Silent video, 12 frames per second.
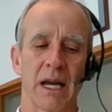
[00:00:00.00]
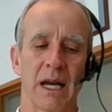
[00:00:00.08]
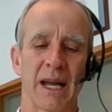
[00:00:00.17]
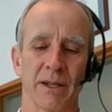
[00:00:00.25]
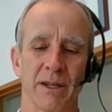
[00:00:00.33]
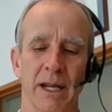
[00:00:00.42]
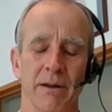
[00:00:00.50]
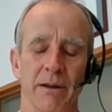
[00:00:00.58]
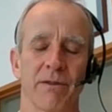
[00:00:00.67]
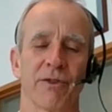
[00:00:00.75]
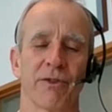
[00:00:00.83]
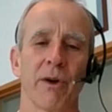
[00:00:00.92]
And
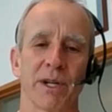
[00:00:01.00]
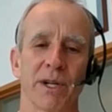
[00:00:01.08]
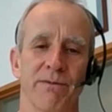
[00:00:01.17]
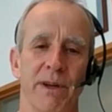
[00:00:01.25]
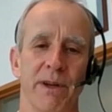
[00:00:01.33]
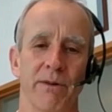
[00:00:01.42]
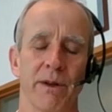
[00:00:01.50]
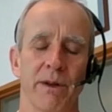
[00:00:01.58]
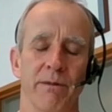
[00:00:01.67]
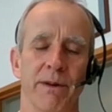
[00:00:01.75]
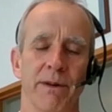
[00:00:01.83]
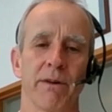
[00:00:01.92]
it's so much
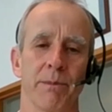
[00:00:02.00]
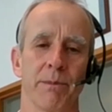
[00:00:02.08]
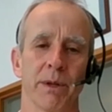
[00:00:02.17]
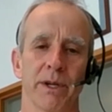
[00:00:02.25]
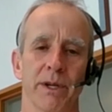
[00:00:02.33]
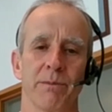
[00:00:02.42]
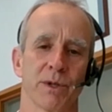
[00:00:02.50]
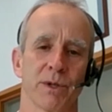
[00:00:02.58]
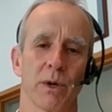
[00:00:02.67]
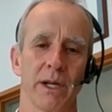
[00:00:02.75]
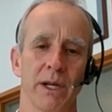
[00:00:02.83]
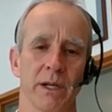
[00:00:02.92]
variability
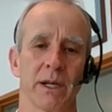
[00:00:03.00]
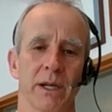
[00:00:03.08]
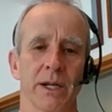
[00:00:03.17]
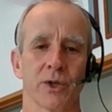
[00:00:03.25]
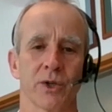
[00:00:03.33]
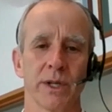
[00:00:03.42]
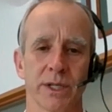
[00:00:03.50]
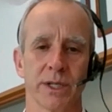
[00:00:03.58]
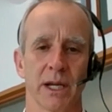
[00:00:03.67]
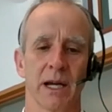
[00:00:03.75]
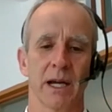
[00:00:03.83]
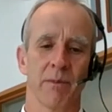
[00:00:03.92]
between
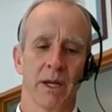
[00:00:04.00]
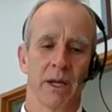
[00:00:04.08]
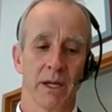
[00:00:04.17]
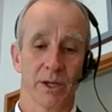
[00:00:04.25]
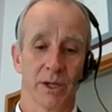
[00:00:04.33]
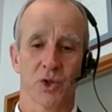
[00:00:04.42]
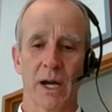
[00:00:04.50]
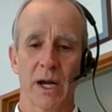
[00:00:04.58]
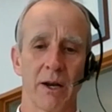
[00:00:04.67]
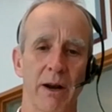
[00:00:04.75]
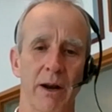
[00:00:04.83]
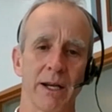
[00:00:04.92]
countries. In
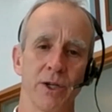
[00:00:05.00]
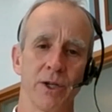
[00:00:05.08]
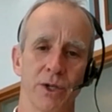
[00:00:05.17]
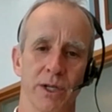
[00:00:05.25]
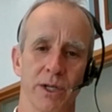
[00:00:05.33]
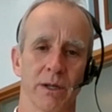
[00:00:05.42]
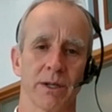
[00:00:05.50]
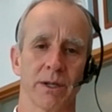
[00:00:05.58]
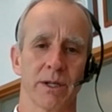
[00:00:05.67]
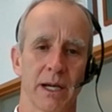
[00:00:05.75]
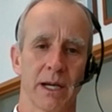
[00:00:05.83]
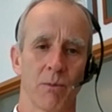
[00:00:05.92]
Australia and in New
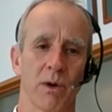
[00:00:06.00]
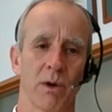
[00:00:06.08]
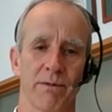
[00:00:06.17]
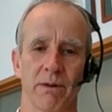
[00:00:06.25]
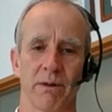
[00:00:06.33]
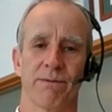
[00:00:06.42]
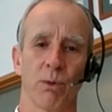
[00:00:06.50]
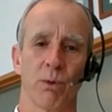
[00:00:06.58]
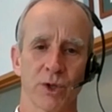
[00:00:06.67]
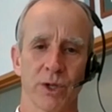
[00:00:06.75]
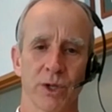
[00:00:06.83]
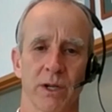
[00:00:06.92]
Zealand, we're very
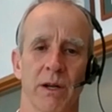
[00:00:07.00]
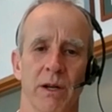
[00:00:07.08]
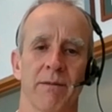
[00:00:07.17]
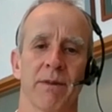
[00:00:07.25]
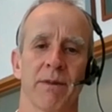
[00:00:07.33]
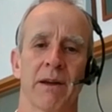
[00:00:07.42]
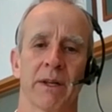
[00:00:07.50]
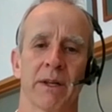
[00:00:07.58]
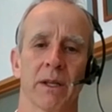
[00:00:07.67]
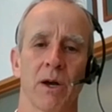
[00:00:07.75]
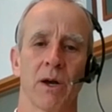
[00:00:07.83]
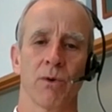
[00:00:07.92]
fortunate in having
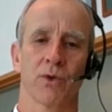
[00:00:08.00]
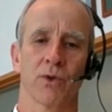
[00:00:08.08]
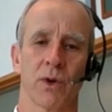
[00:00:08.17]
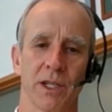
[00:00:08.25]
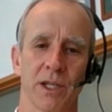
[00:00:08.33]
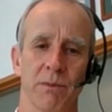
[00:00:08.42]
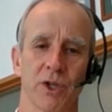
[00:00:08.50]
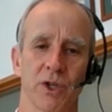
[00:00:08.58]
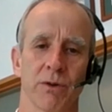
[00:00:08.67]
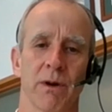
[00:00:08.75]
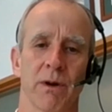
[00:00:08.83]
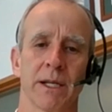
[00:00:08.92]
low
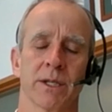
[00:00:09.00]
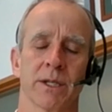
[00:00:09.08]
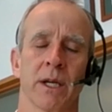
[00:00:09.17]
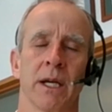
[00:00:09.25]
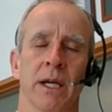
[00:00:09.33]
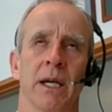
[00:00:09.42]
transmission rates.